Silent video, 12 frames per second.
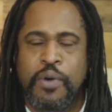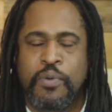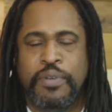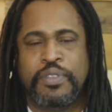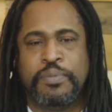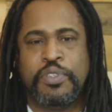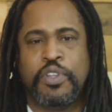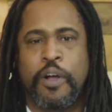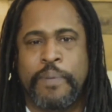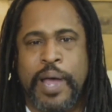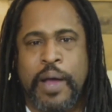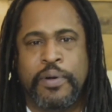with some
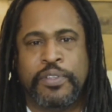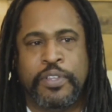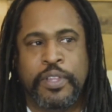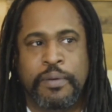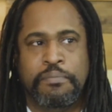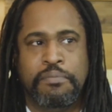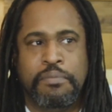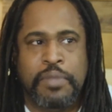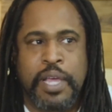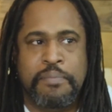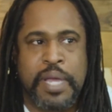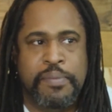star power to them
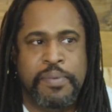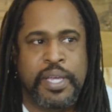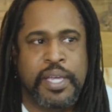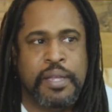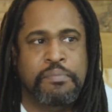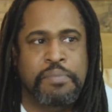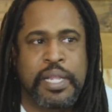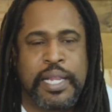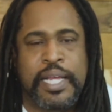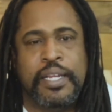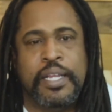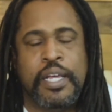that maybe can be
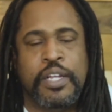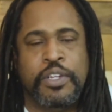lent